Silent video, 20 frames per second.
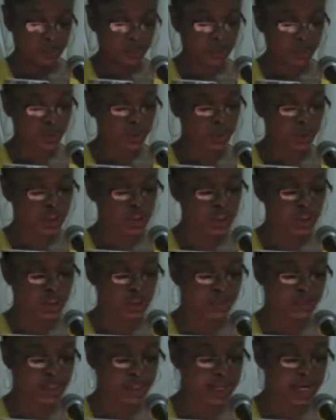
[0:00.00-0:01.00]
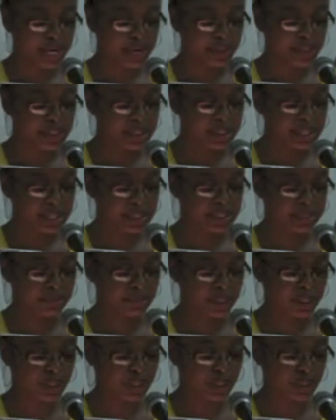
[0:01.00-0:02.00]
the work should be carried in
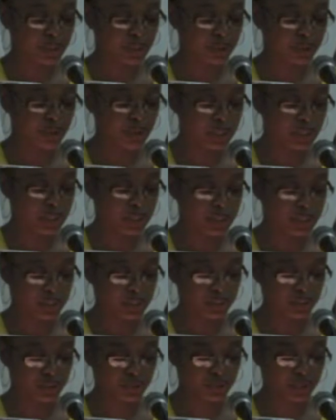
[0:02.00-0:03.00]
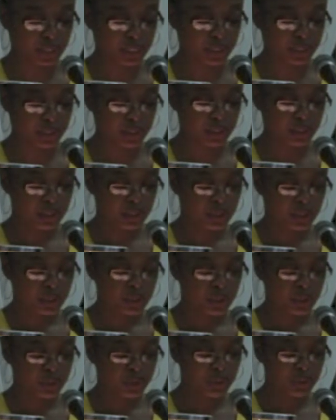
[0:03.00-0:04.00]
exhibitions across the country,
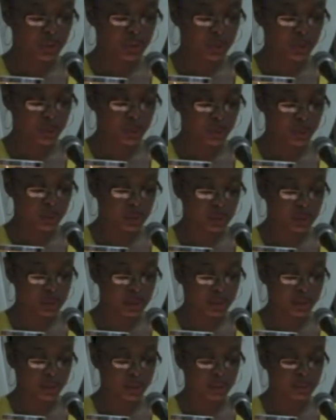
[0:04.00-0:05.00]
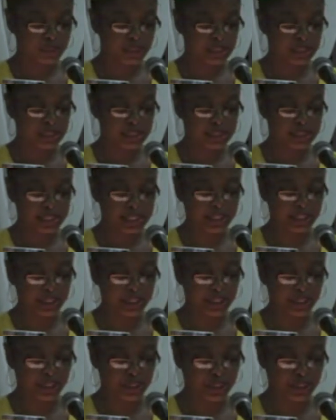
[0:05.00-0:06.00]
to the schools, the community
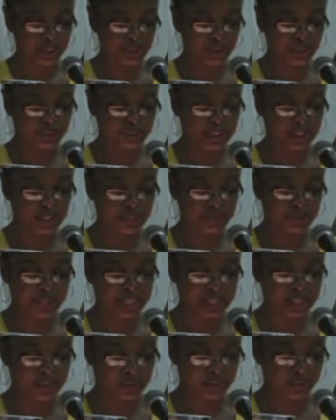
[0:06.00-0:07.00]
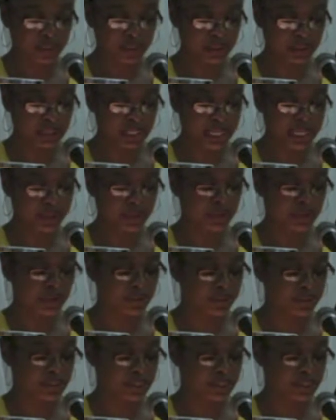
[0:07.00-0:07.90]
centers, to village festivals, and other